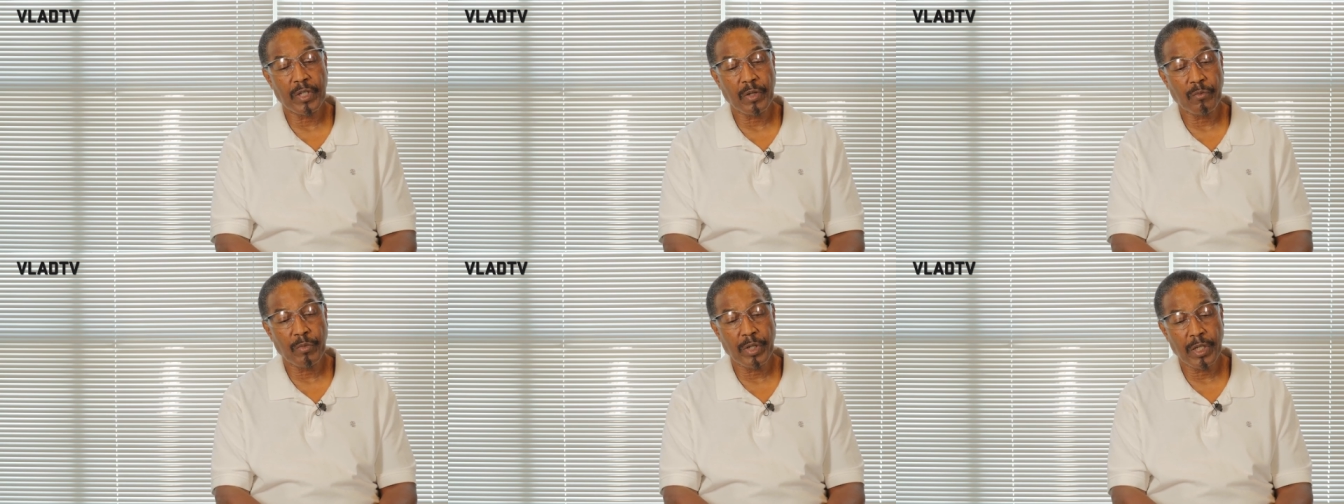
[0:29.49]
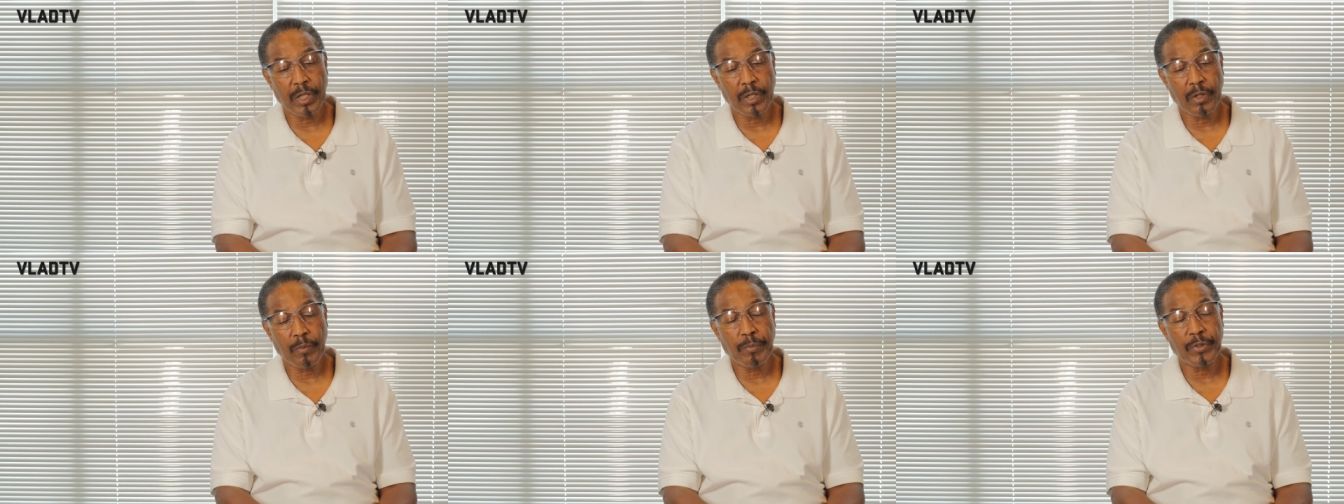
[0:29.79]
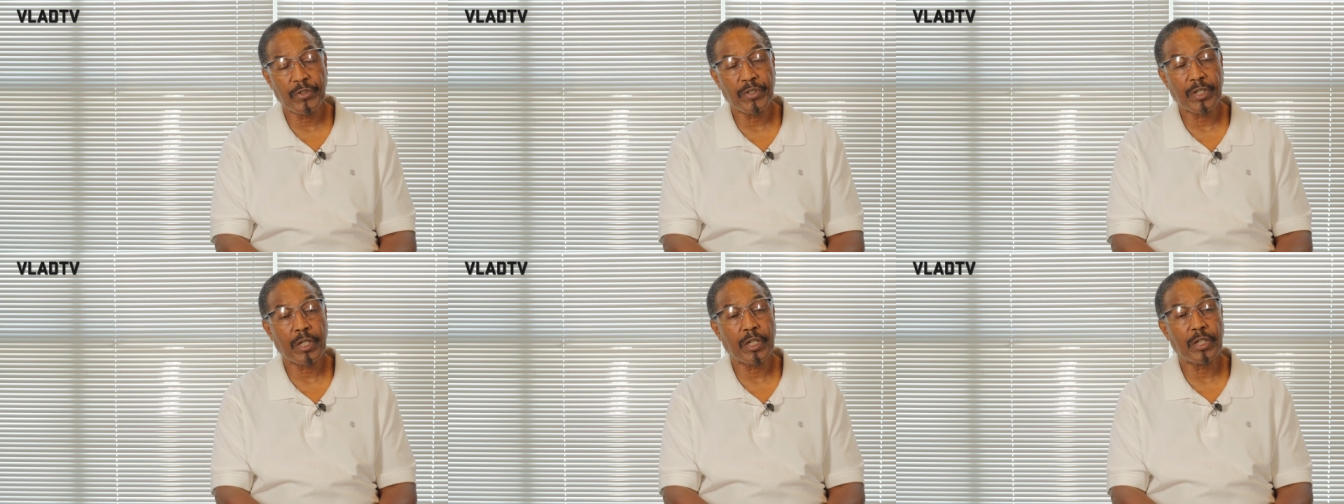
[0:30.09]
that were in a
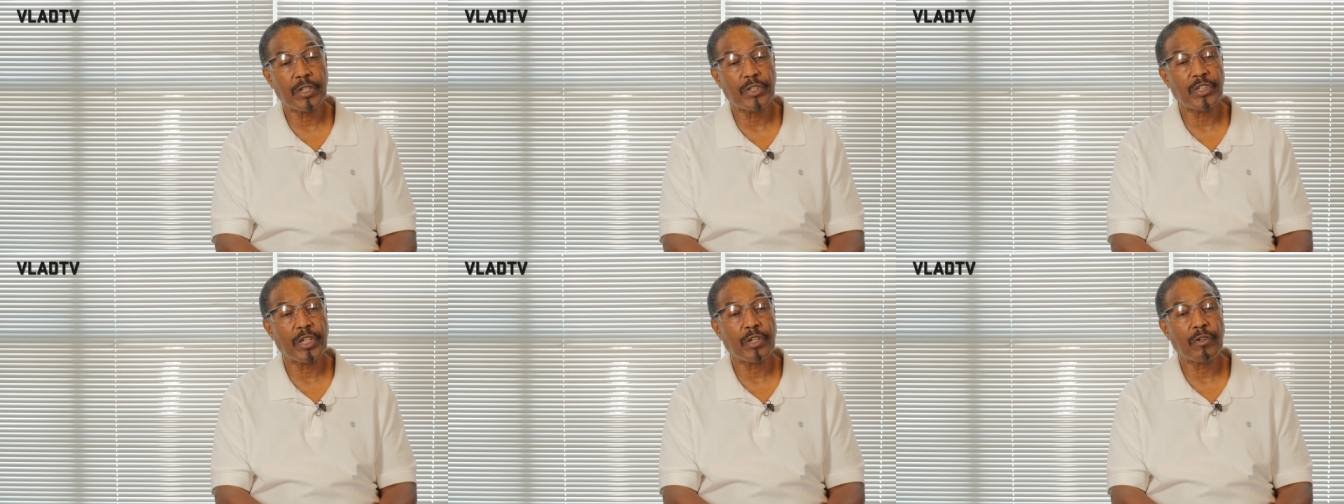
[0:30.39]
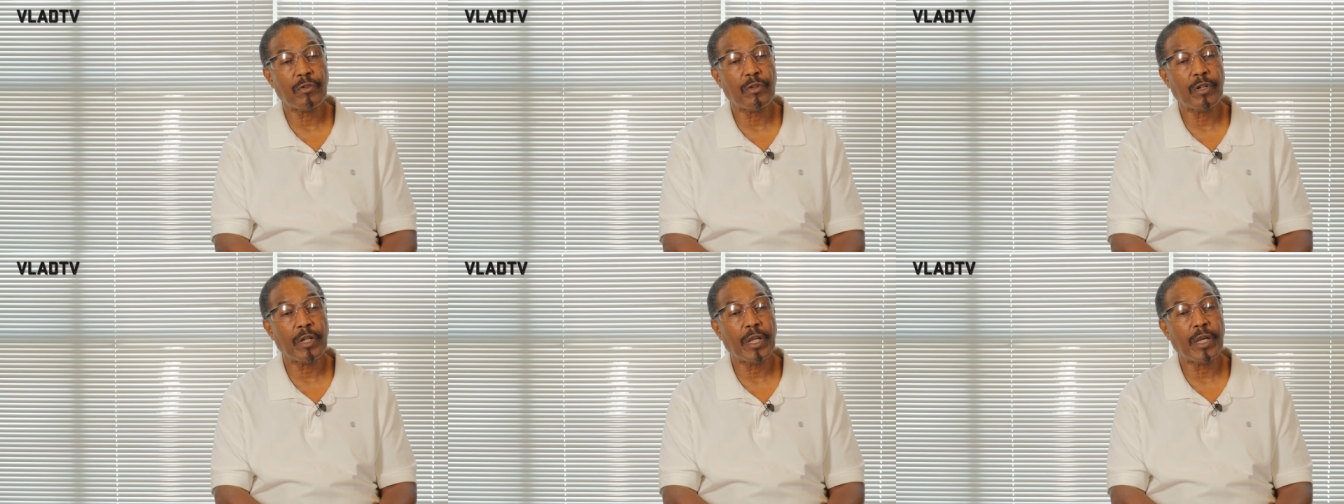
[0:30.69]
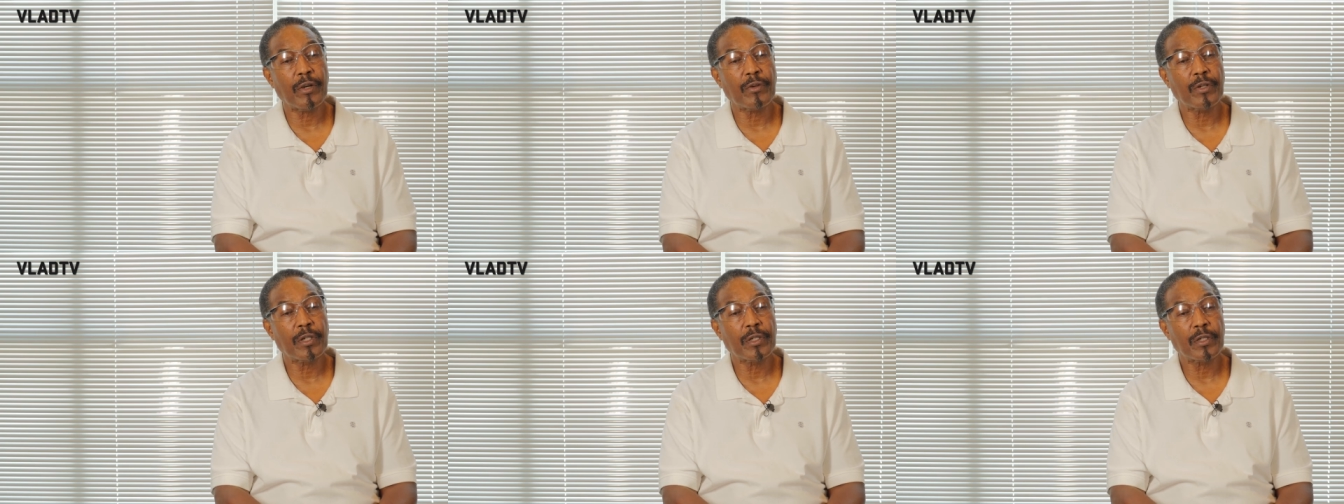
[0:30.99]
particular general
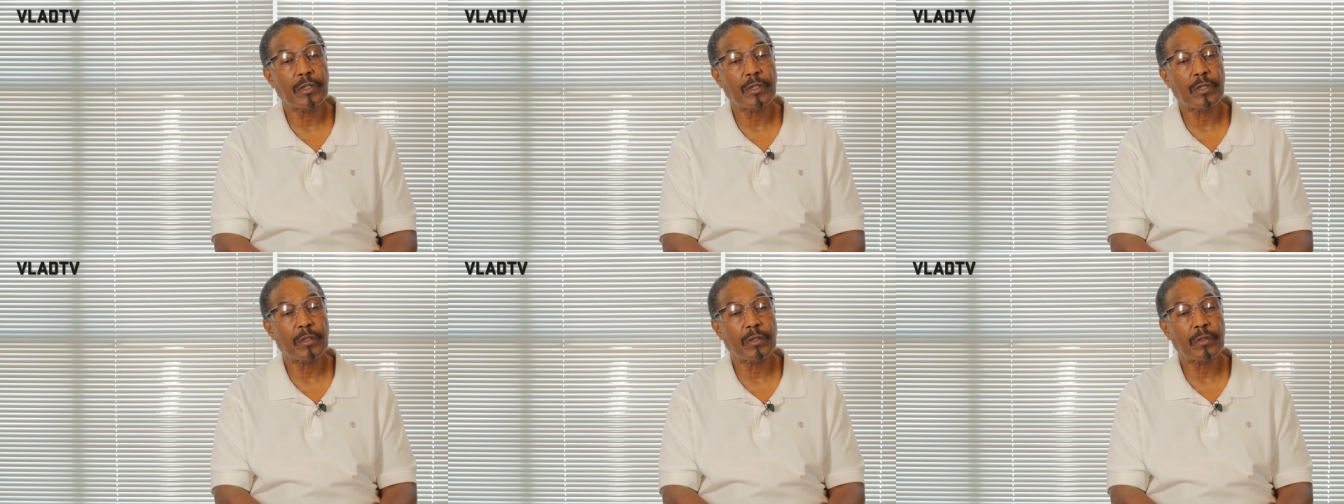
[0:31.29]
area.